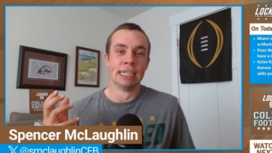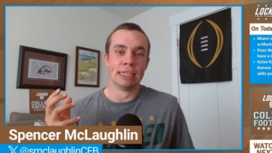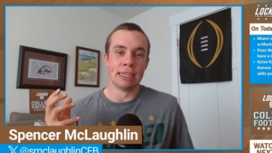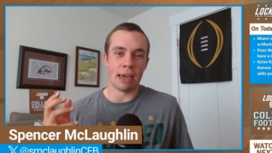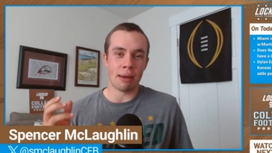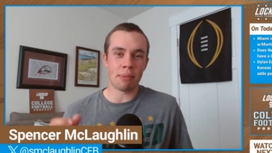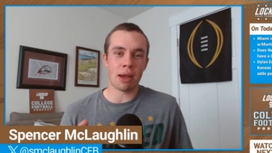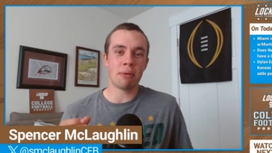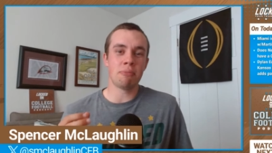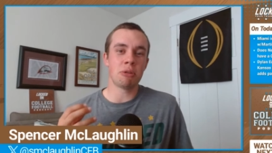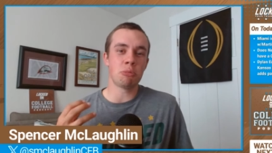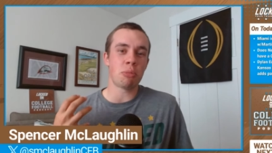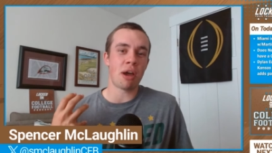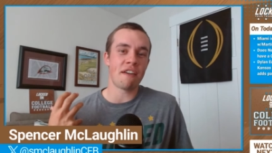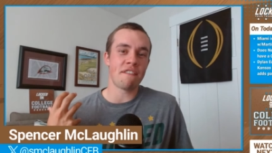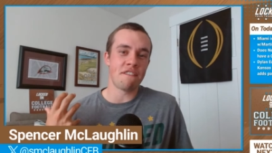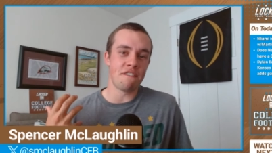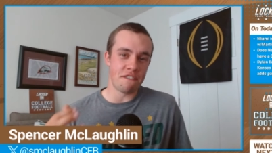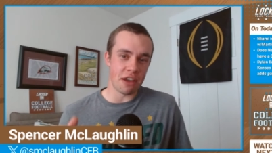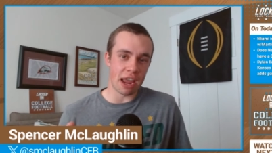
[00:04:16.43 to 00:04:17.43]
That might be
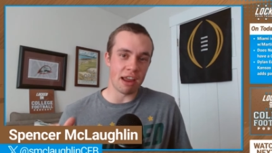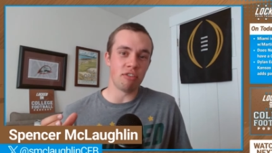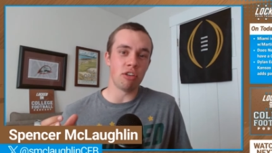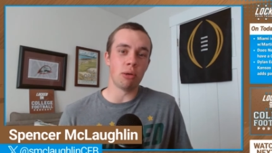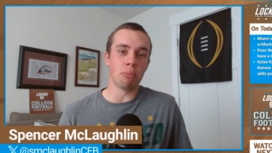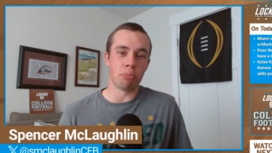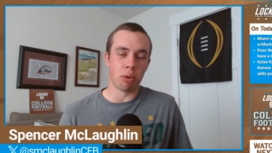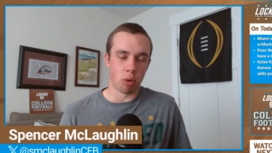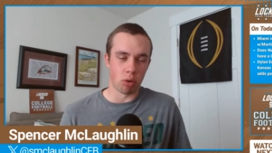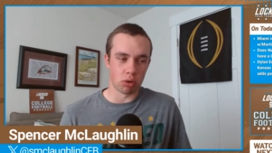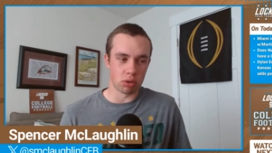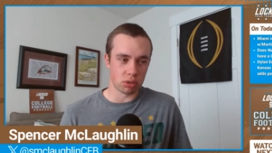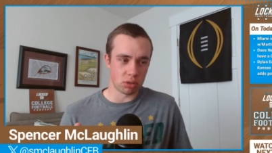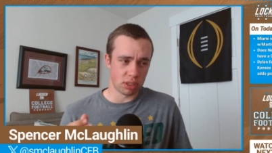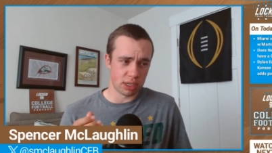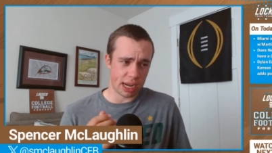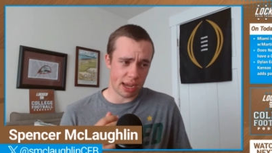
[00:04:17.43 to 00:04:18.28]
my favorite portal